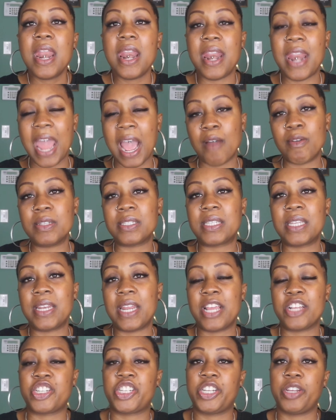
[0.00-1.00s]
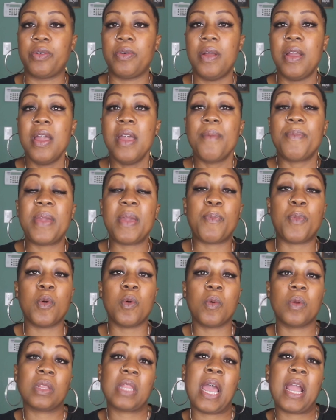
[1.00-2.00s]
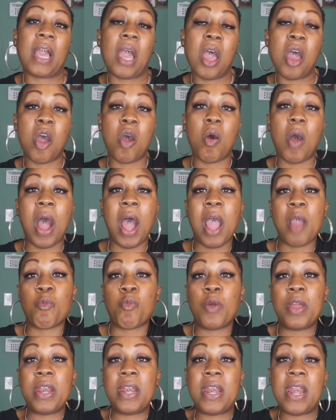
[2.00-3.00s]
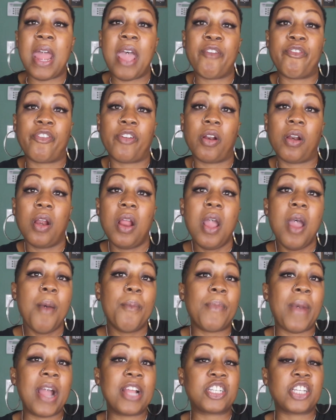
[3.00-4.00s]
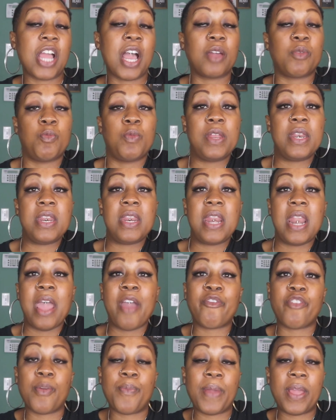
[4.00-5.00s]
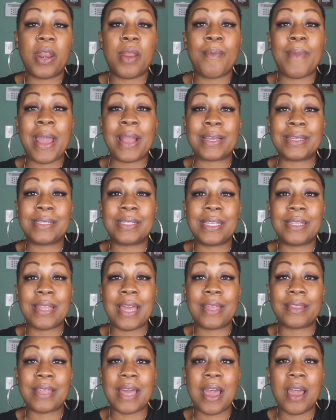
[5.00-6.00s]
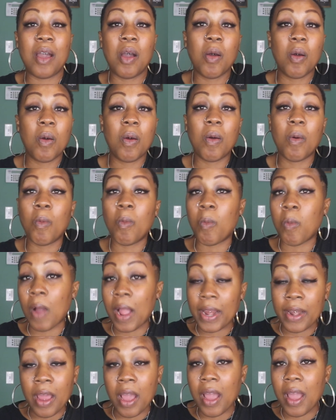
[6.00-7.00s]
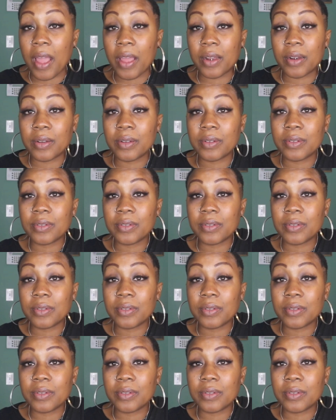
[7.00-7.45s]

Now it's an issue. People were like, oh, I would never, my child would never be in a magazine like that. Why not?